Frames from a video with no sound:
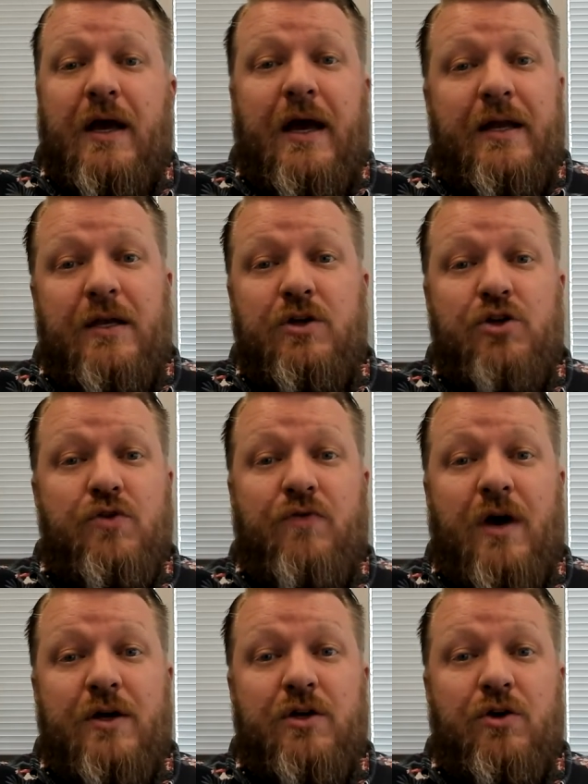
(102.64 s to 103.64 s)
and you've
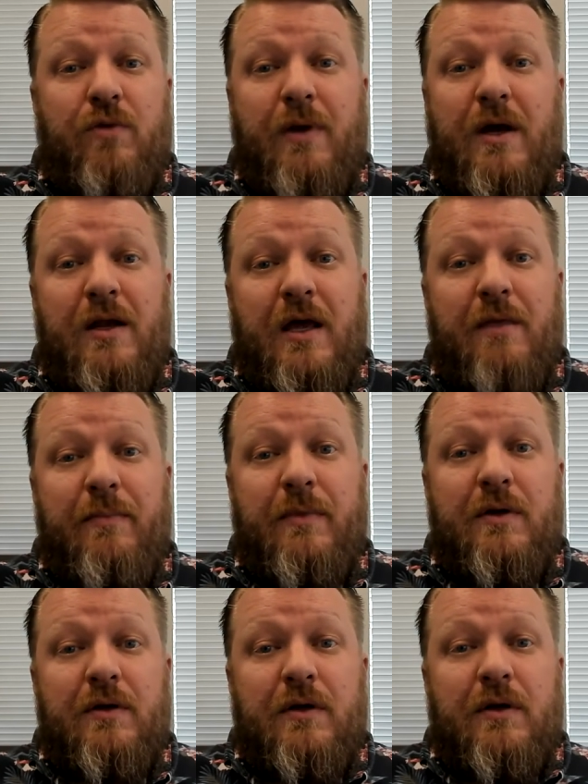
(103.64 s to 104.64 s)
got your domain
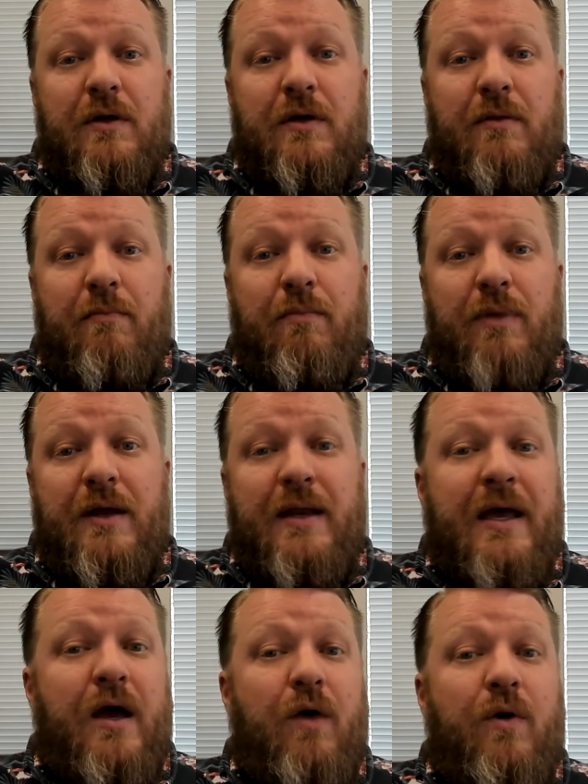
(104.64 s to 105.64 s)
name, but
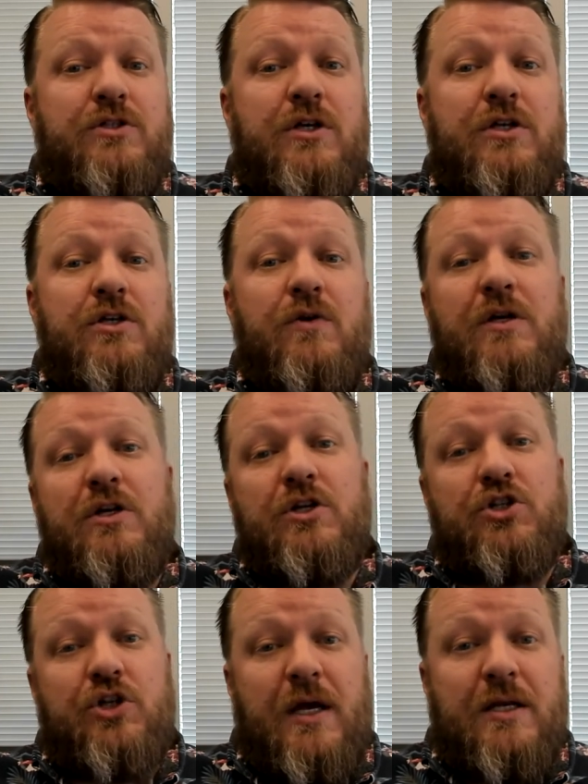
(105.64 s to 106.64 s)
now all of a sudden you need to
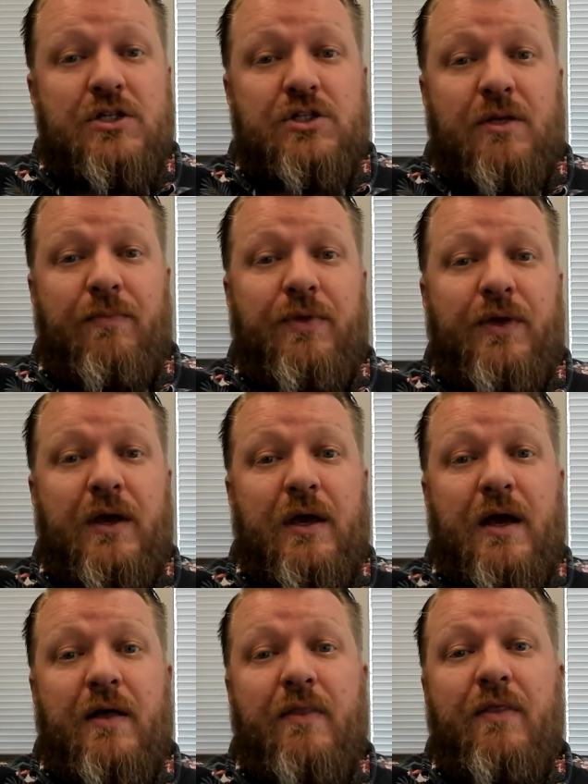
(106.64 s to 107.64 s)
change
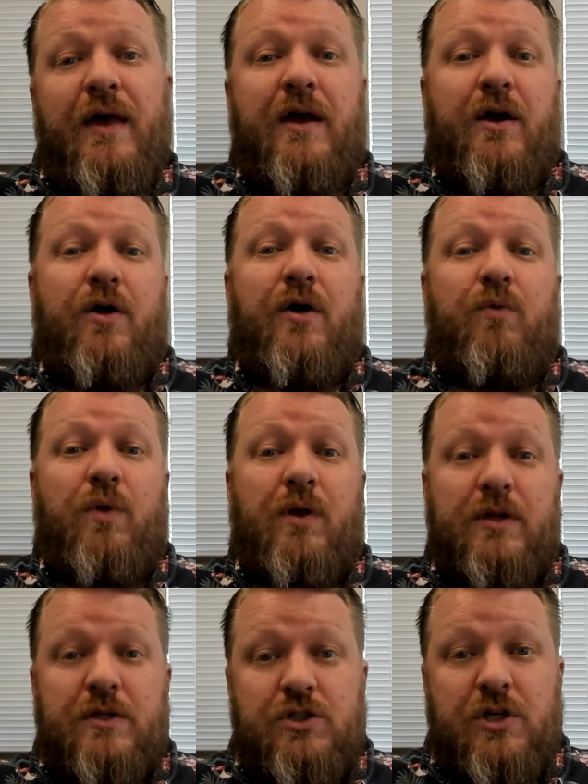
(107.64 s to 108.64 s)
something and they are
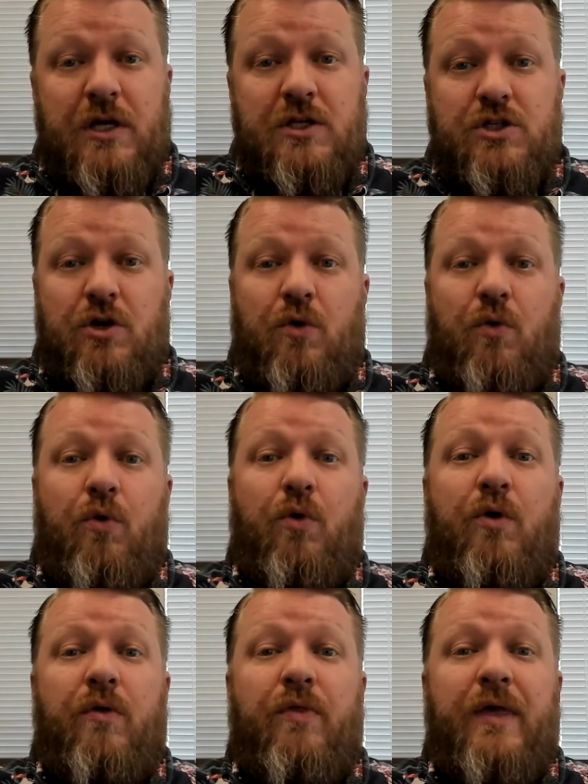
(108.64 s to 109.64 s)
unwilling to change it,
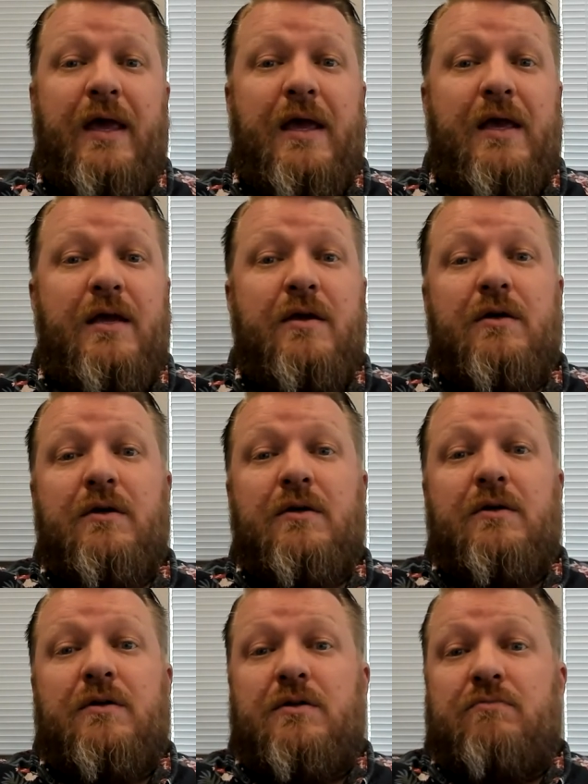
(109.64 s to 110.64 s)
or they,
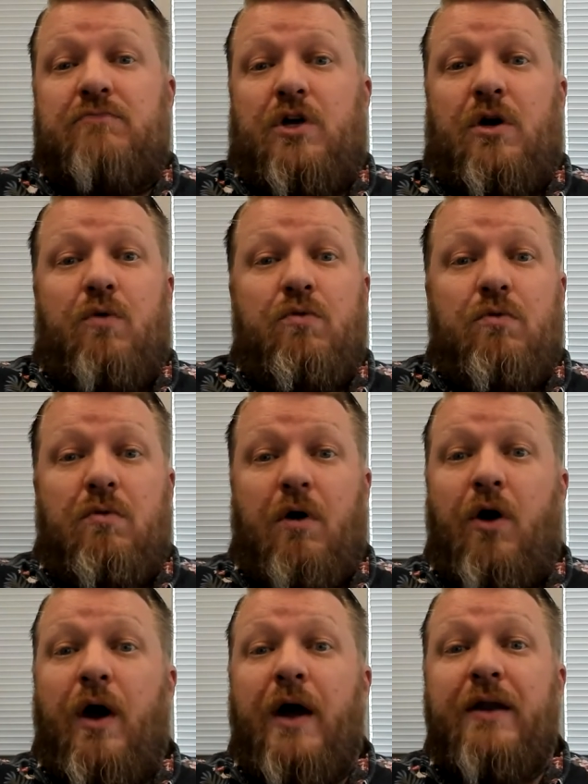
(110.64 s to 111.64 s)
you know,
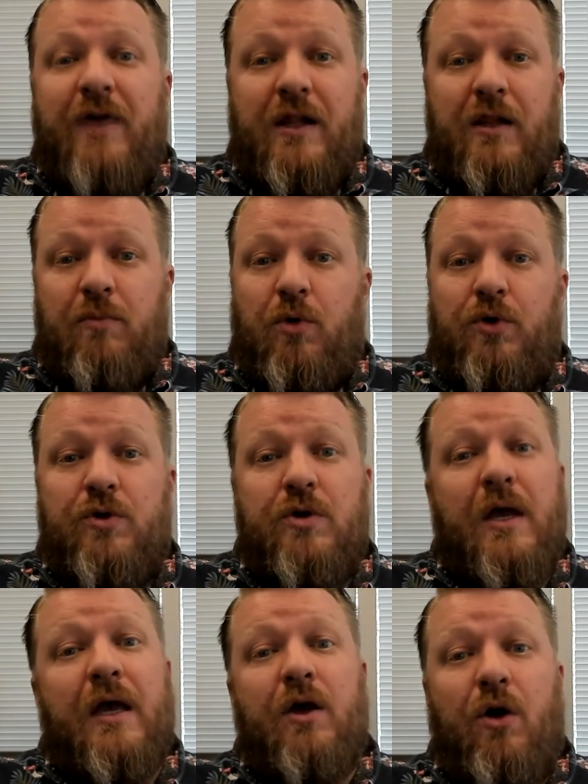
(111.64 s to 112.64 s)
are unavailable or you
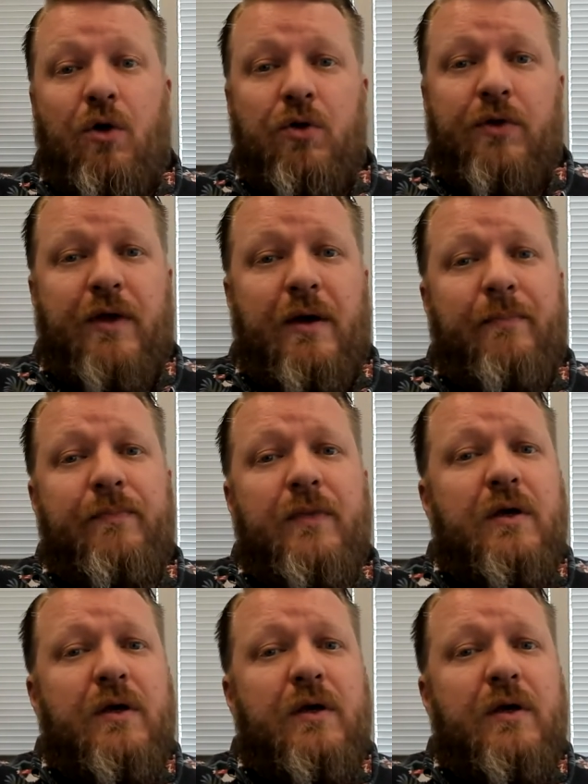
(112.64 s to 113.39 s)
can't get a hold of them.